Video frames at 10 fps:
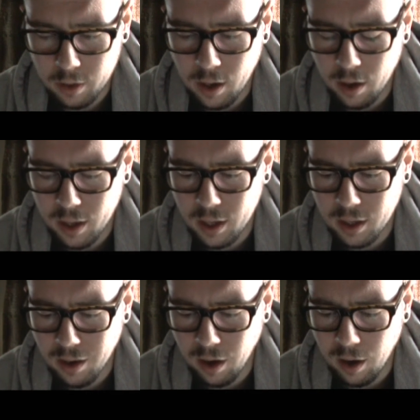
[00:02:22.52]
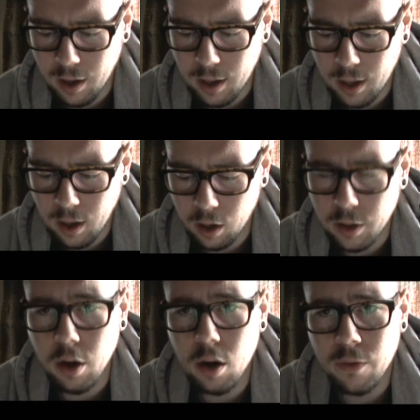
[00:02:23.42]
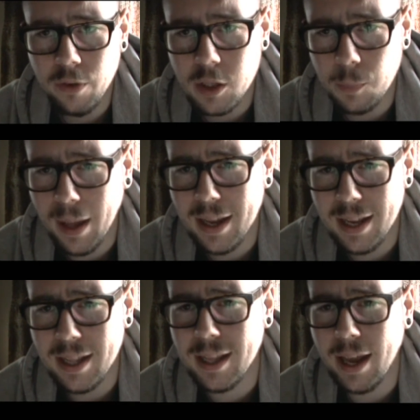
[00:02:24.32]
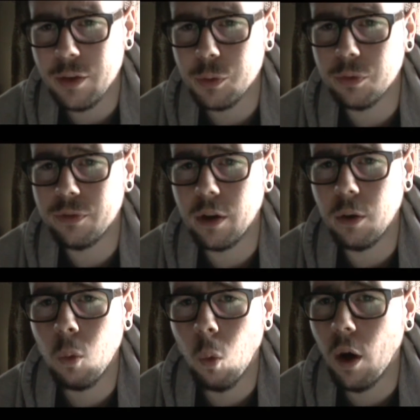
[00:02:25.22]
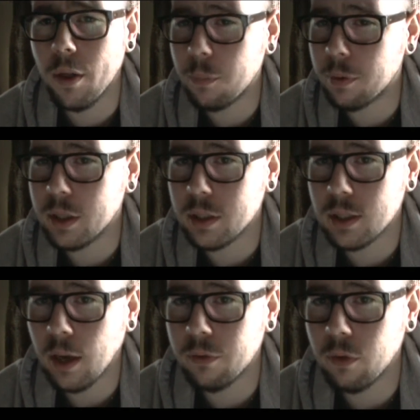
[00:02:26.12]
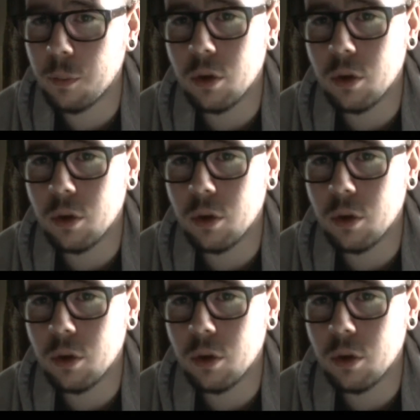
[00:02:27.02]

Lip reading: Now, I don't know if it explained in the actual film why the priest is after him,